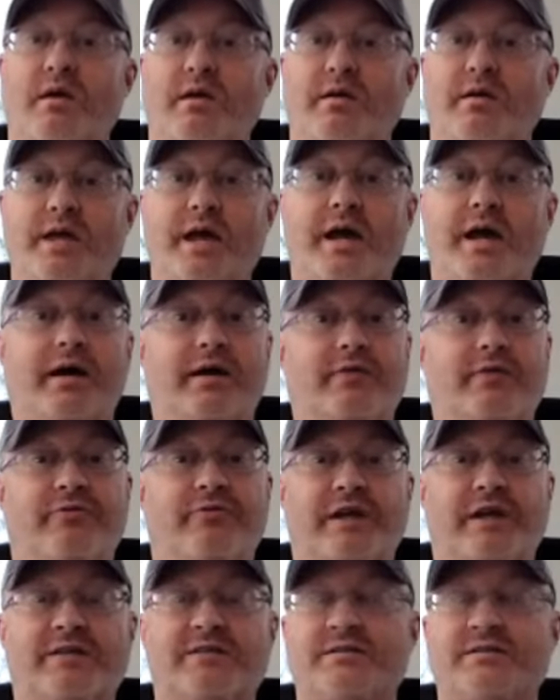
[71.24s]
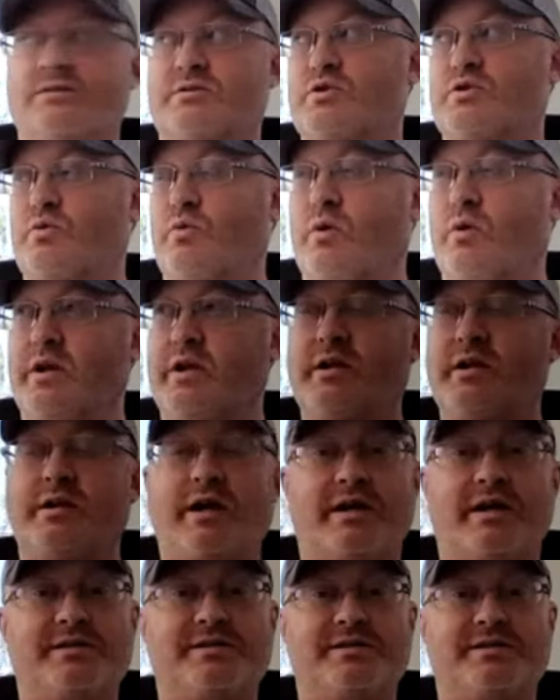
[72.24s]
Yeah. In fact, in twenty
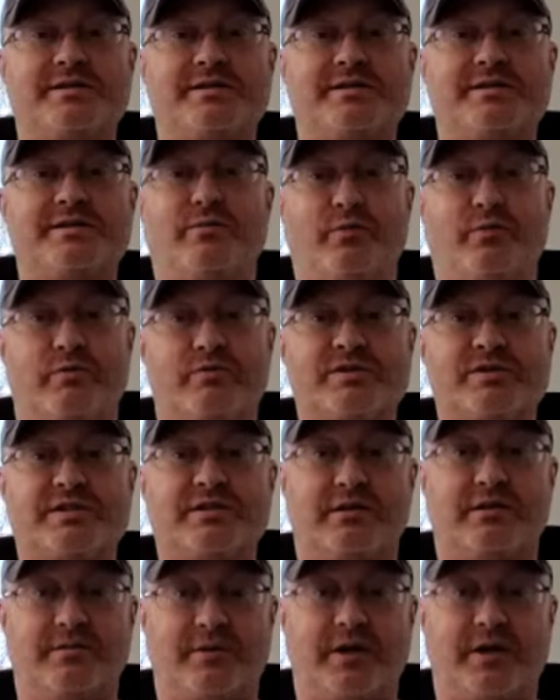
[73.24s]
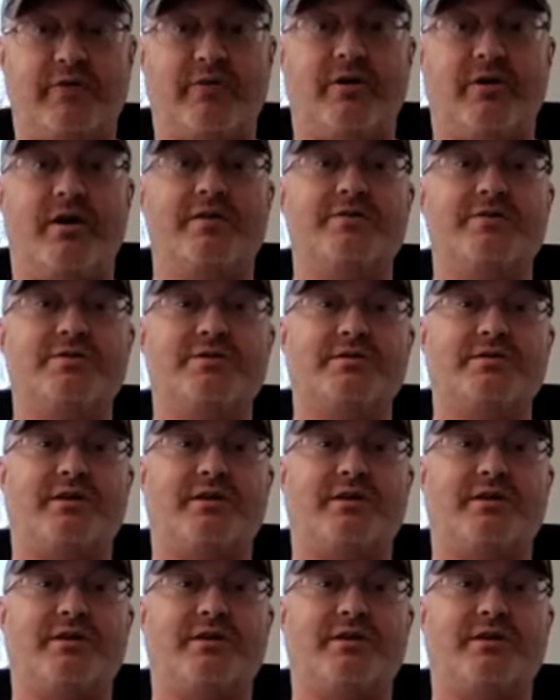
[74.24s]
nineteen, we were still in my garage.